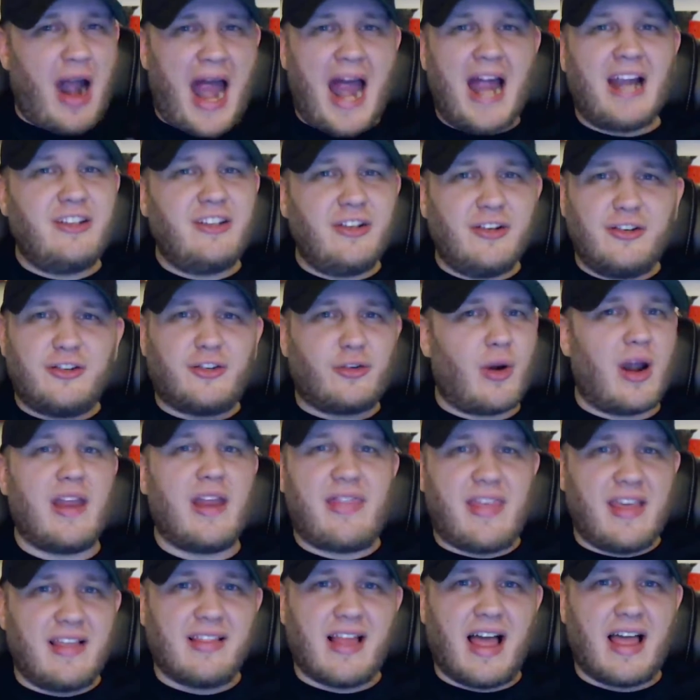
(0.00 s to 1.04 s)
actors or
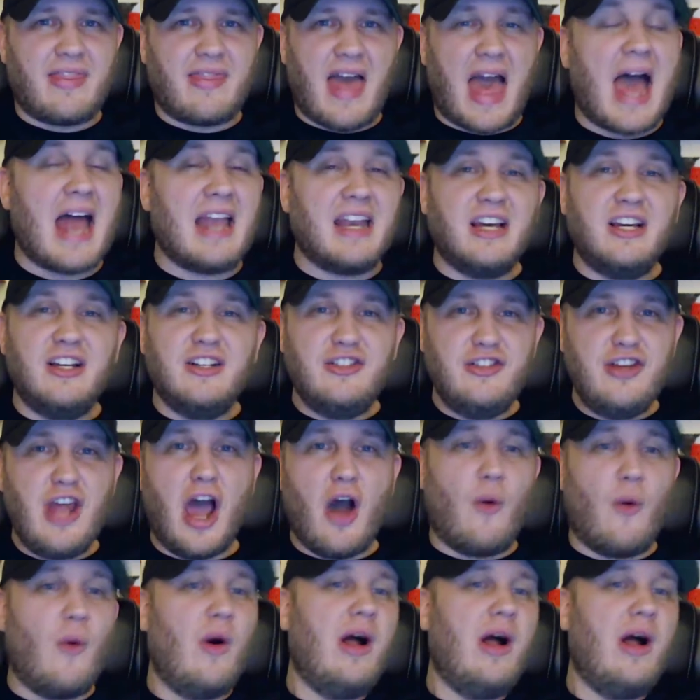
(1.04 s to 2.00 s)
anything like that. No,